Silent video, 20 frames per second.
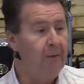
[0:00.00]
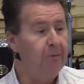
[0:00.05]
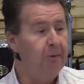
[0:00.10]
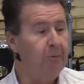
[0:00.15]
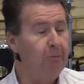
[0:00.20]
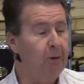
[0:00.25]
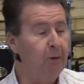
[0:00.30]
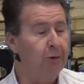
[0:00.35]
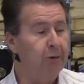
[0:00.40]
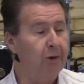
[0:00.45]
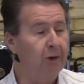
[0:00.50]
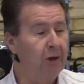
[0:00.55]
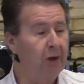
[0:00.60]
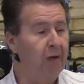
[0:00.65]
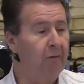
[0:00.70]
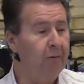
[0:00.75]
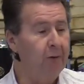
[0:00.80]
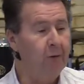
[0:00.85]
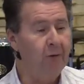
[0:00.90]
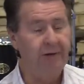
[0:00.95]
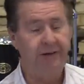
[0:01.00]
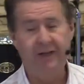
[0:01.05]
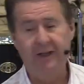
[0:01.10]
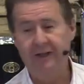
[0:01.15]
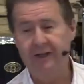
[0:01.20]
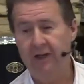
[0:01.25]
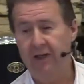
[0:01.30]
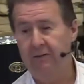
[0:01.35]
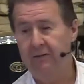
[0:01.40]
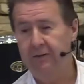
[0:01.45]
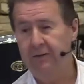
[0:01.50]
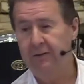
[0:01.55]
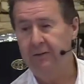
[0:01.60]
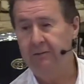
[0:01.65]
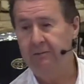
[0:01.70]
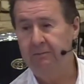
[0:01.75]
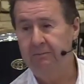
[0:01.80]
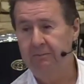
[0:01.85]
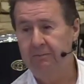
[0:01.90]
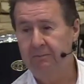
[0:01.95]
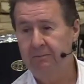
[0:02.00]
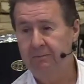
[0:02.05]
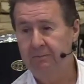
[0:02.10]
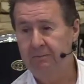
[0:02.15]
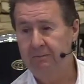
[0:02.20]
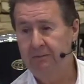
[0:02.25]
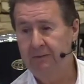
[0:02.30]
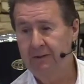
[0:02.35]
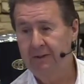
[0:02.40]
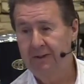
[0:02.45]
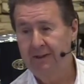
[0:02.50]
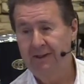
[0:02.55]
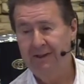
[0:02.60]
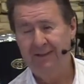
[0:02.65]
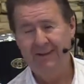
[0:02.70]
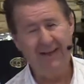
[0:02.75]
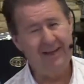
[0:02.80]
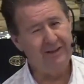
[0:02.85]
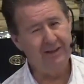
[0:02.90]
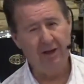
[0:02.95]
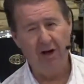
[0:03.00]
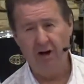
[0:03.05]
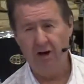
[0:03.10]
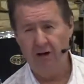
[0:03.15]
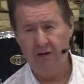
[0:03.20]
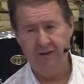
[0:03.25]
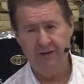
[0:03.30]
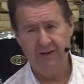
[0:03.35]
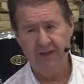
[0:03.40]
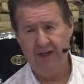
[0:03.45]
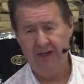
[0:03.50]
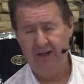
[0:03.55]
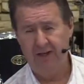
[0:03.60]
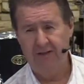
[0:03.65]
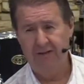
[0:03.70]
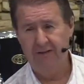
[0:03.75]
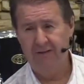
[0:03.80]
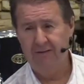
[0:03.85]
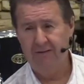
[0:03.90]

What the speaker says: supposed to love you as he loved you. That's a hard saying.